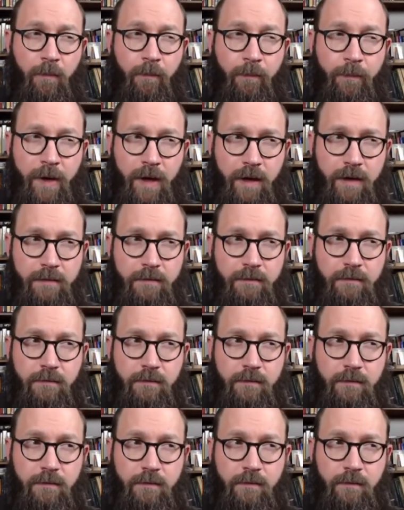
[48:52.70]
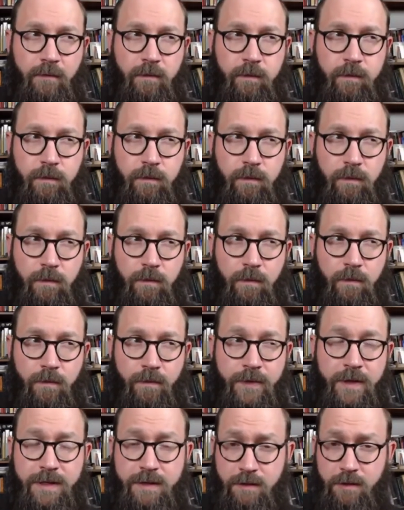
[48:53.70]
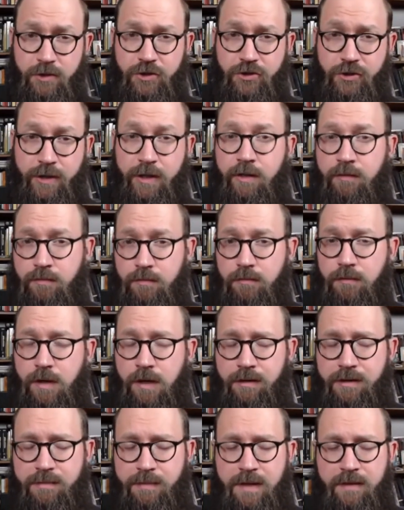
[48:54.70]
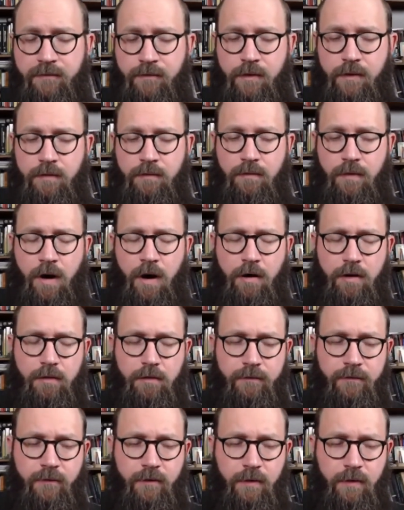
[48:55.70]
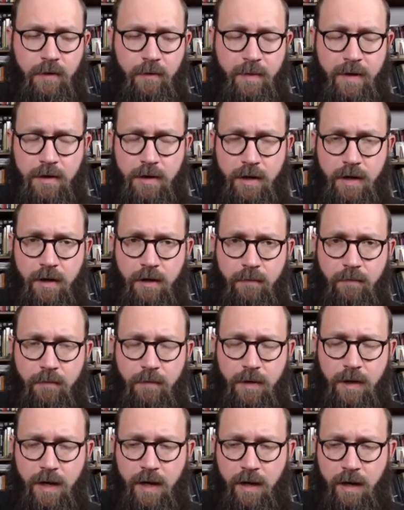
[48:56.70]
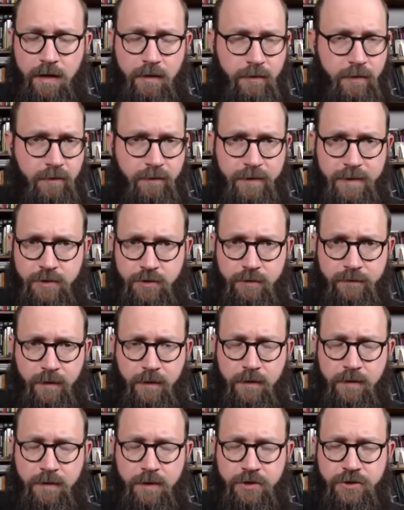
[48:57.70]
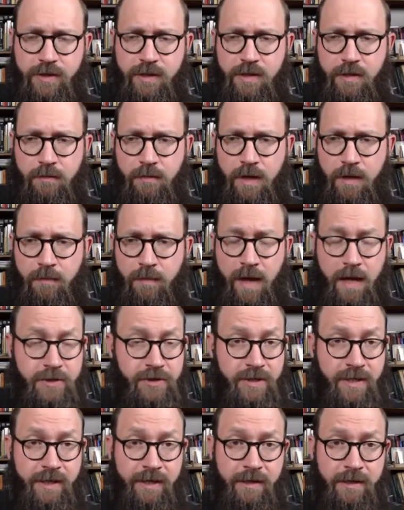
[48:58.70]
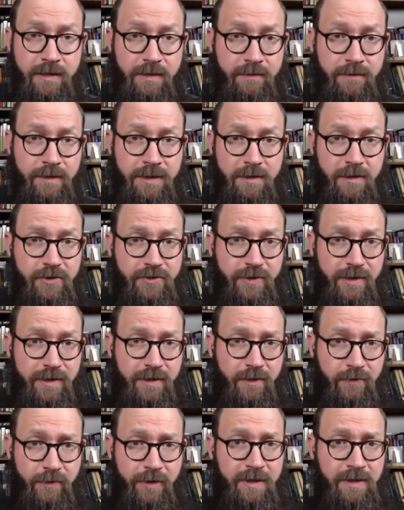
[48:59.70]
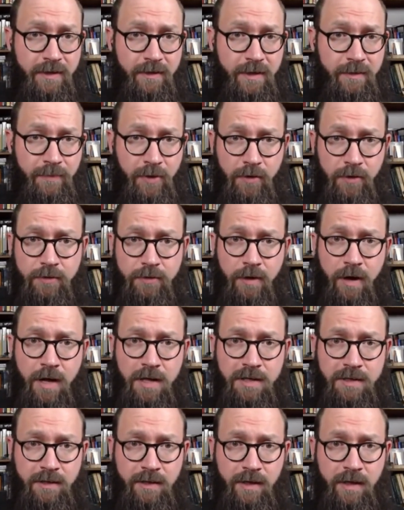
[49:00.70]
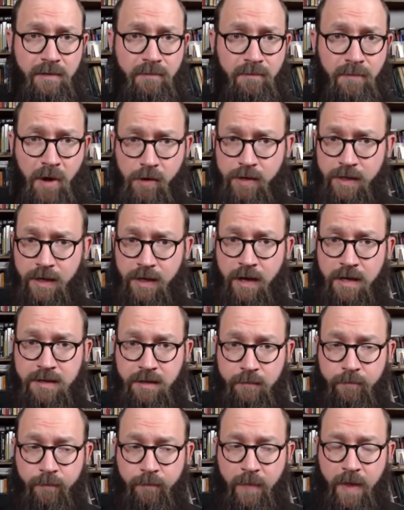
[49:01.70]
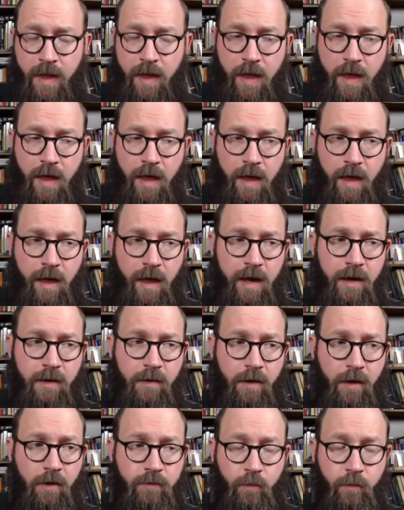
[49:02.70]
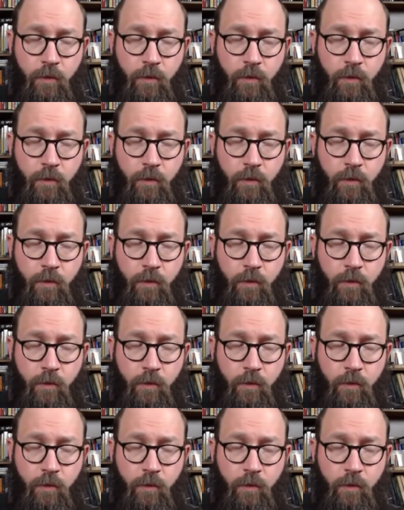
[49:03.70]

But this country, I'll speak for our for America. I, I don't know what's true for other countries. I, I, imagine it is. This country is increasingly polarizing and balkanizing, and on